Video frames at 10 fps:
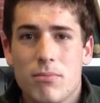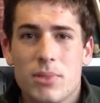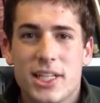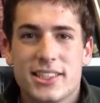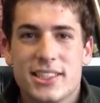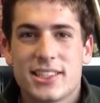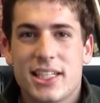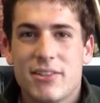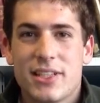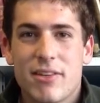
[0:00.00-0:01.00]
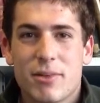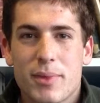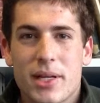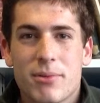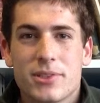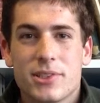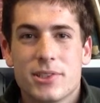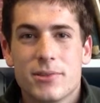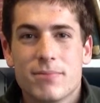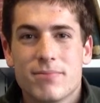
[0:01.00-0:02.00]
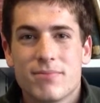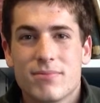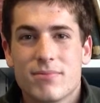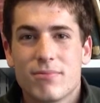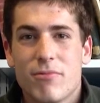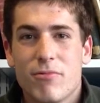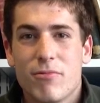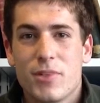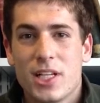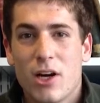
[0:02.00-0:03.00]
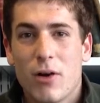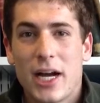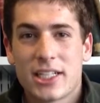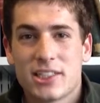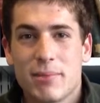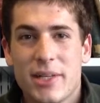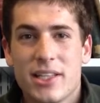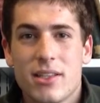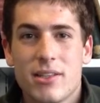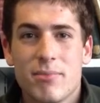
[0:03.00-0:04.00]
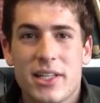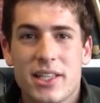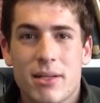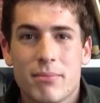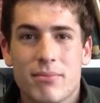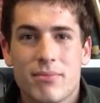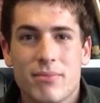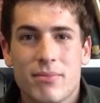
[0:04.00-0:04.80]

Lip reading: places that I would never be able to, you know, actually meet them.